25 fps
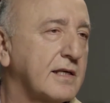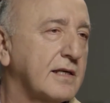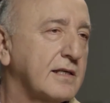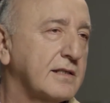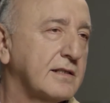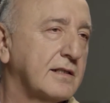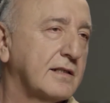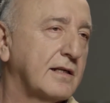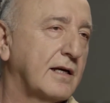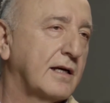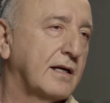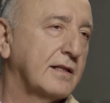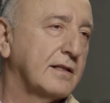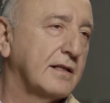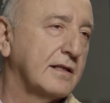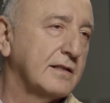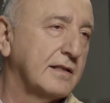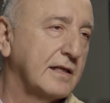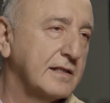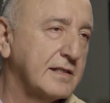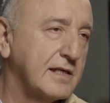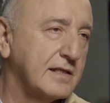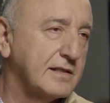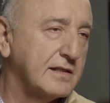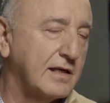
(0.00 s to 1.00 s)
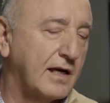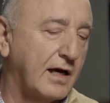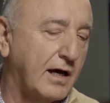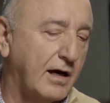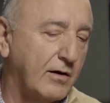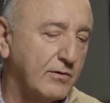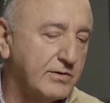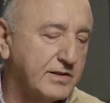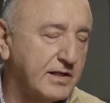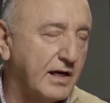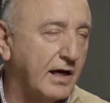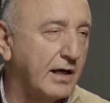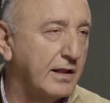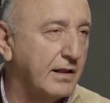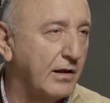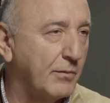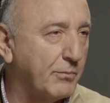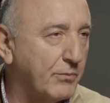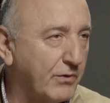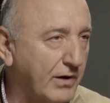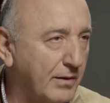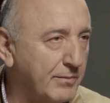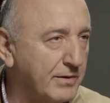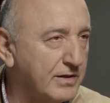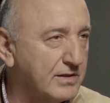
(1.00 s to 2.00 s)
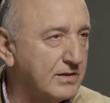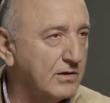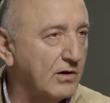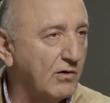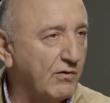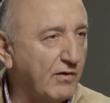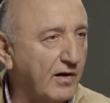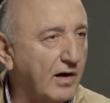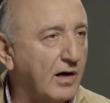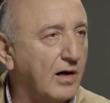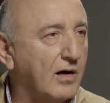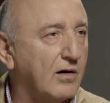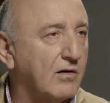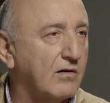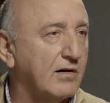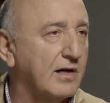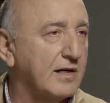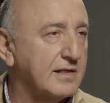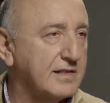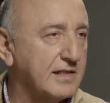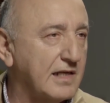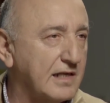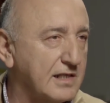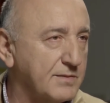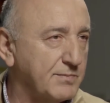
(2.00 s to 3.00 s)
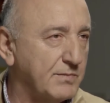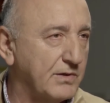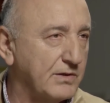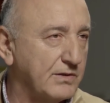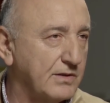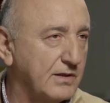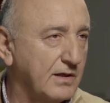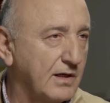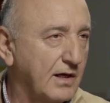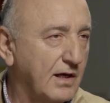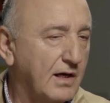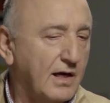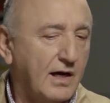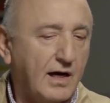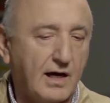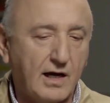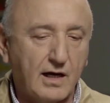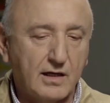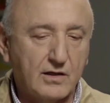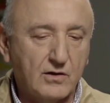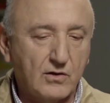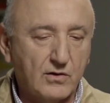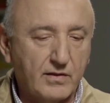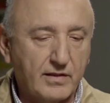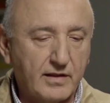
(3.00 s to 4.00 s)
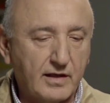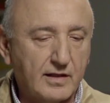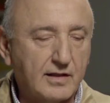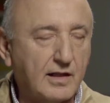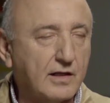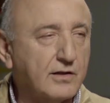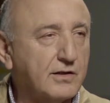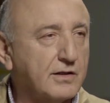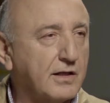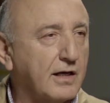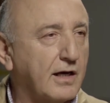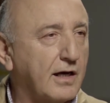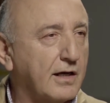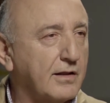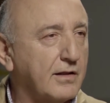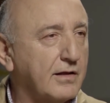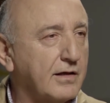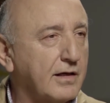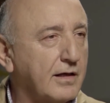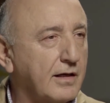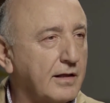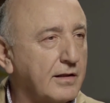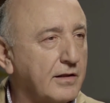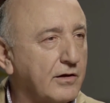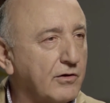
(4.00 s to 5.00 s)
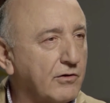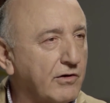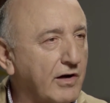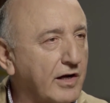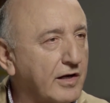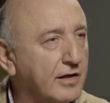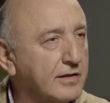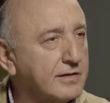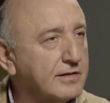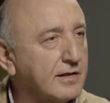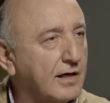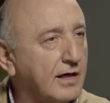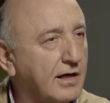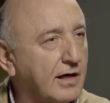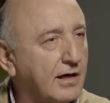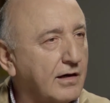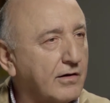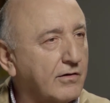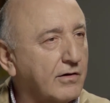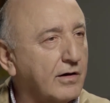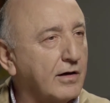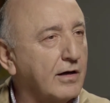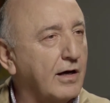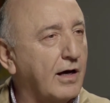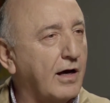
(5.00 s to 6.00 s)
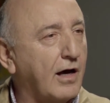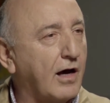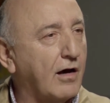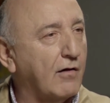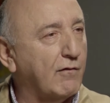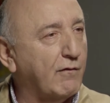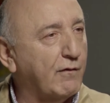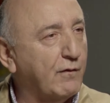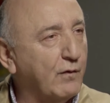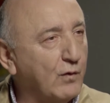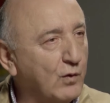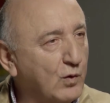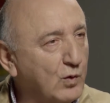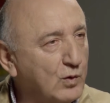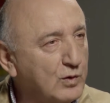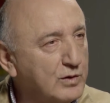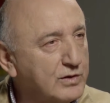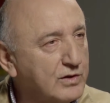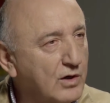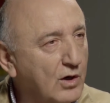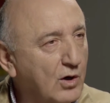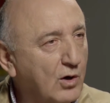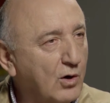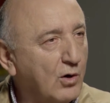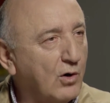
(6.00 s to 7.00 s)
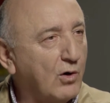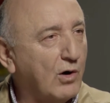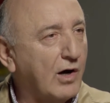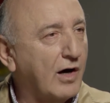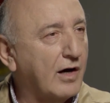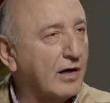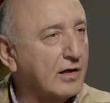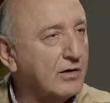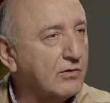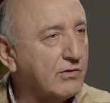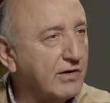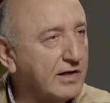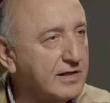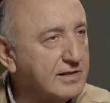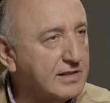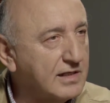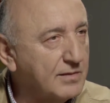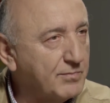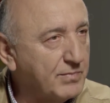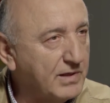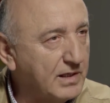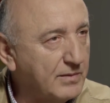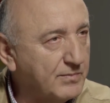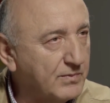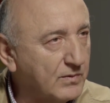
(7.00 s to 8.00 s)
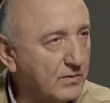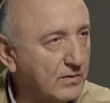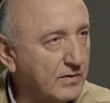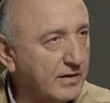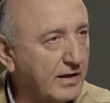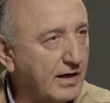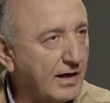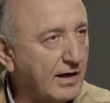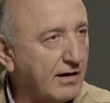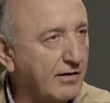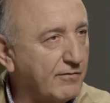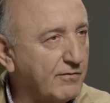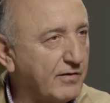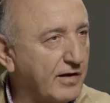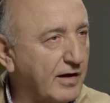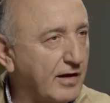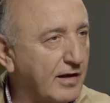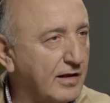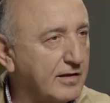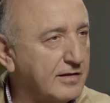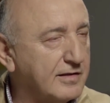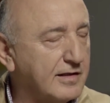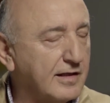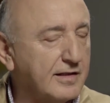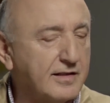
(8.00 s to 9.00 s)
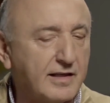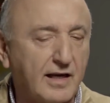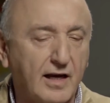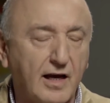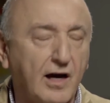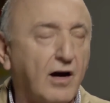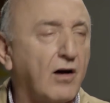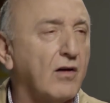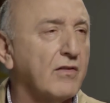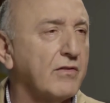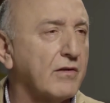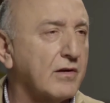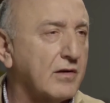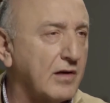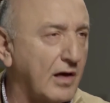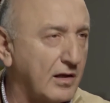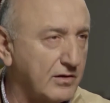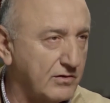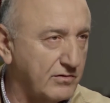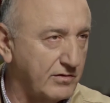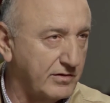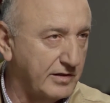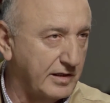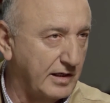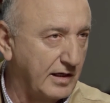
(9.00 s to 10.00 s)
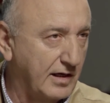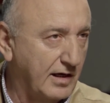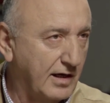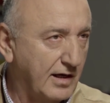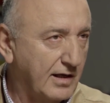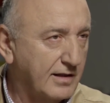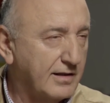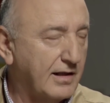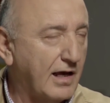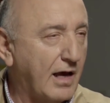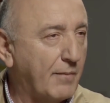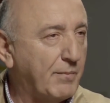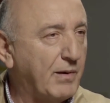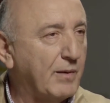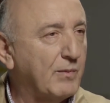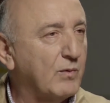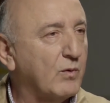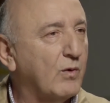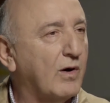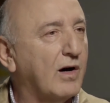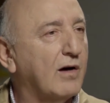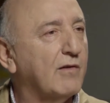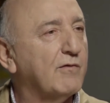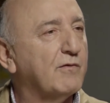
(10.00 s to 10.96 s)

is I would say, the premise of our assessment. I don't think that the Iranians are fools or are crazy people. They're on the contrary. There are people who are